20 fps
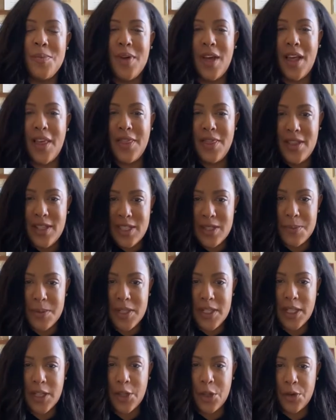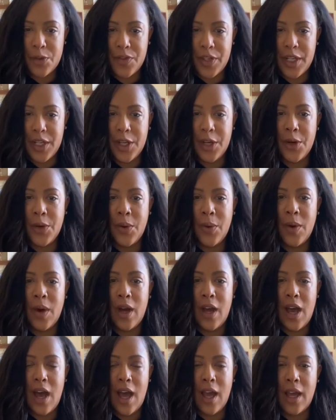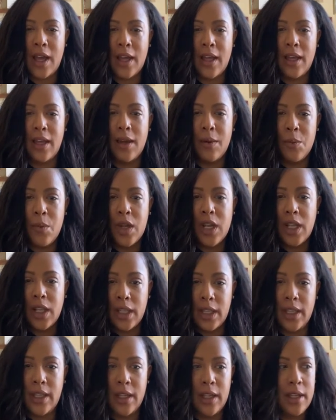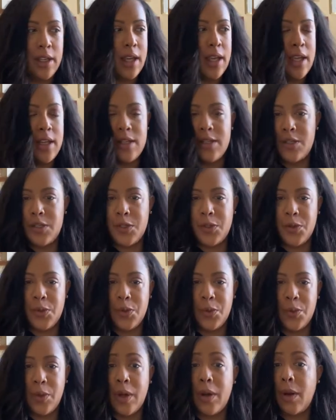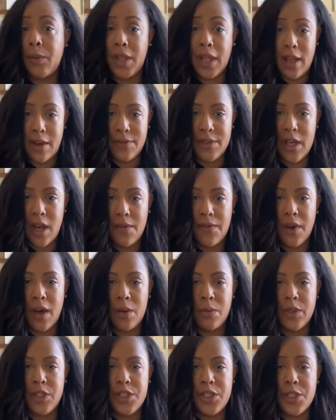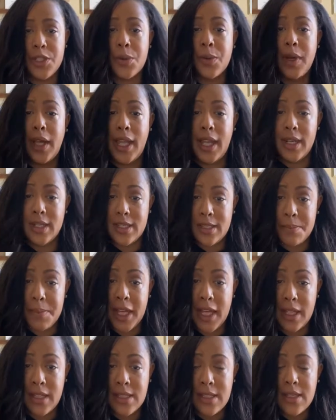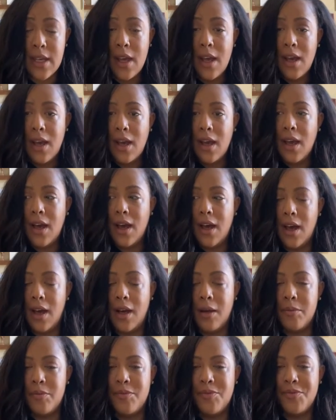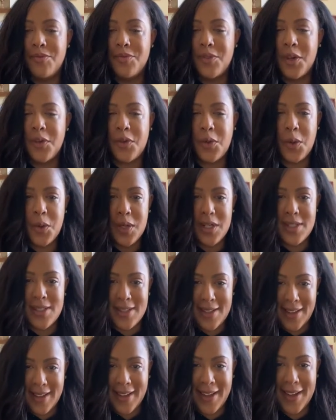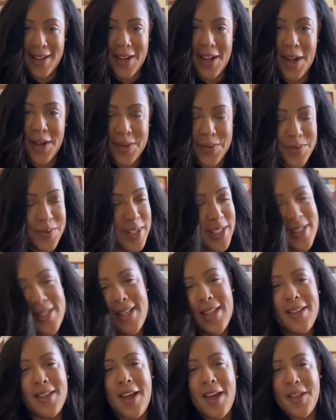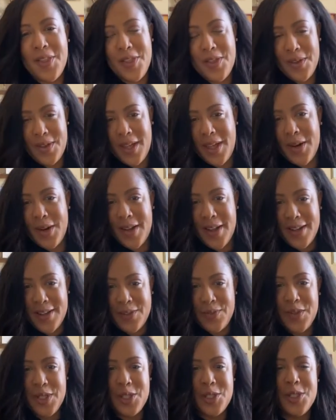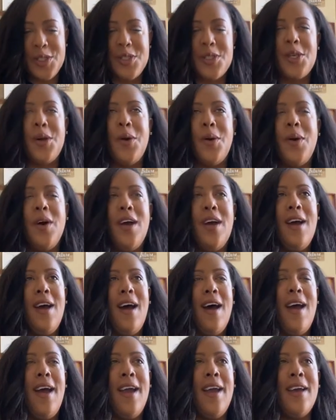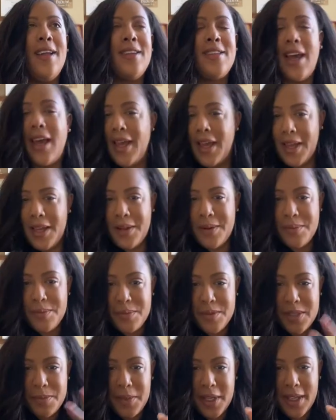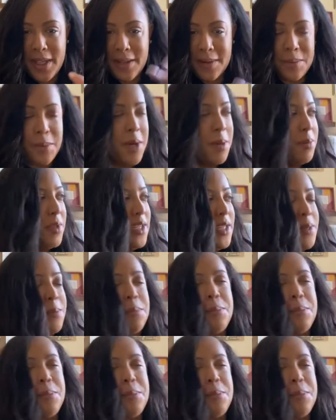this particular video, I want to lead into what we left off on, which is creating a space. Of course, again, I already said the internet is vicious, and I hate speaking in public,